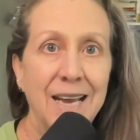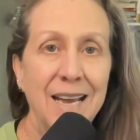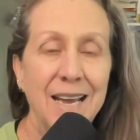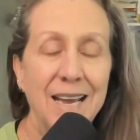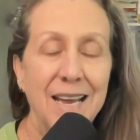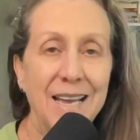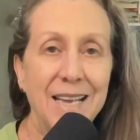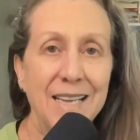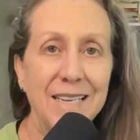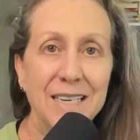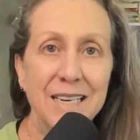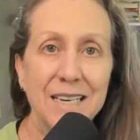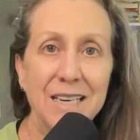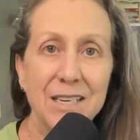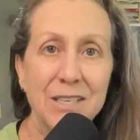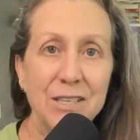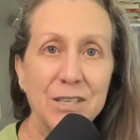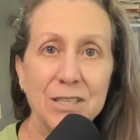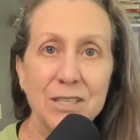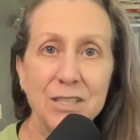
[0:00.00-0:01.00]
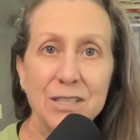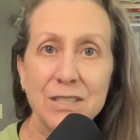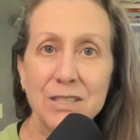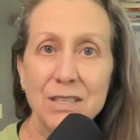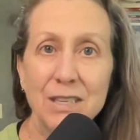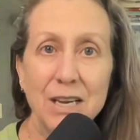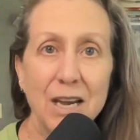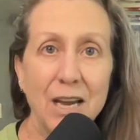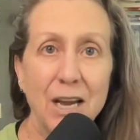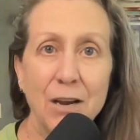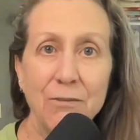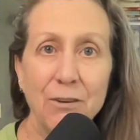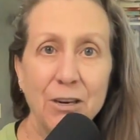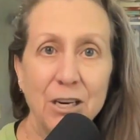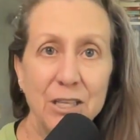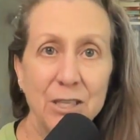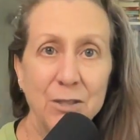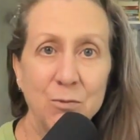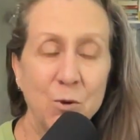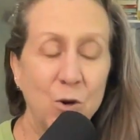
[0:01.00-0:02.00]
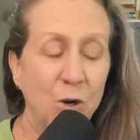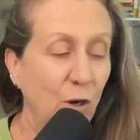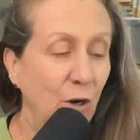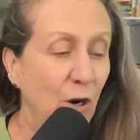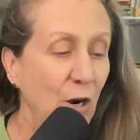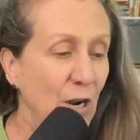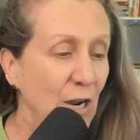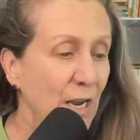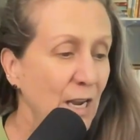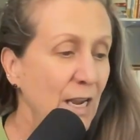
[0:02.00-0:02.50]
And I just have ice water,